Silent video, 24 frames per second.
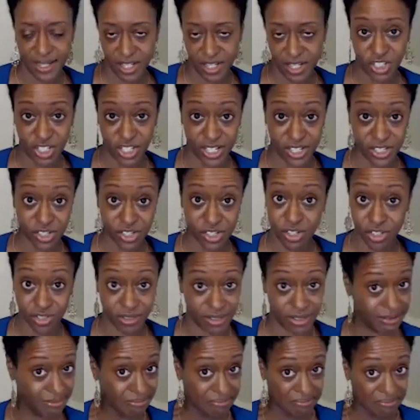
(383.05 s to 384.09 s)
She had
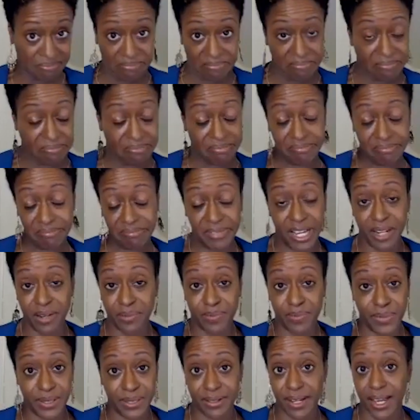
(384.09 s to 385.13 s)
surgery, not a
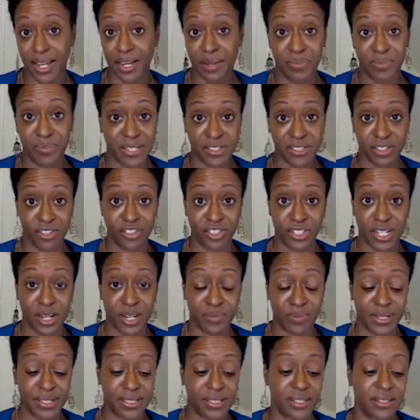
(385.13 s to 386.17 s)
big surgery, not a
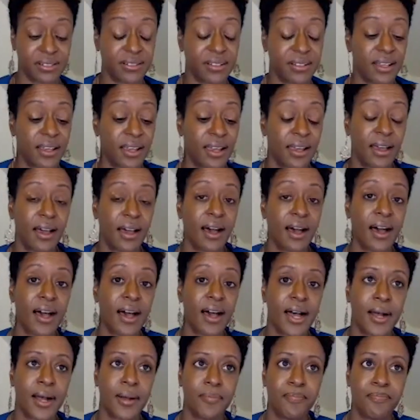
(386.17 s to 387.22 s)
big deal.
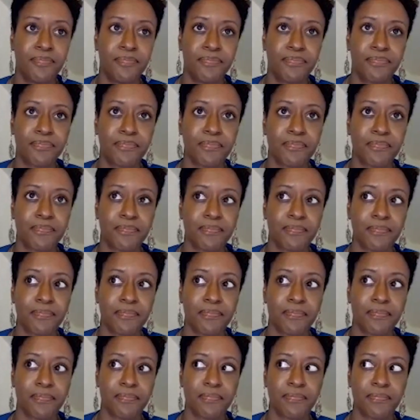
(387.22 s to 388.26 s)
And
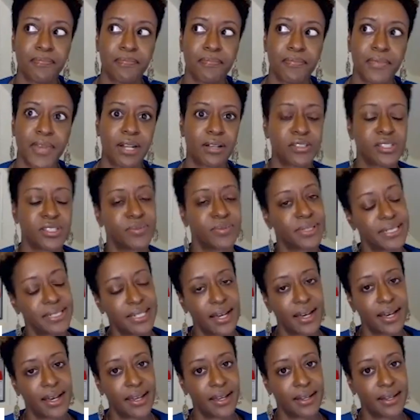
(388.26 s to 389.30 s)
ultimately
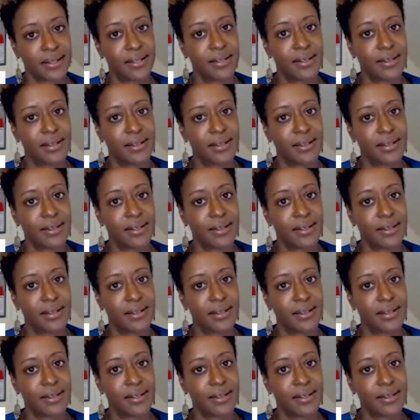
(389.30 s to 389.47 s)
died,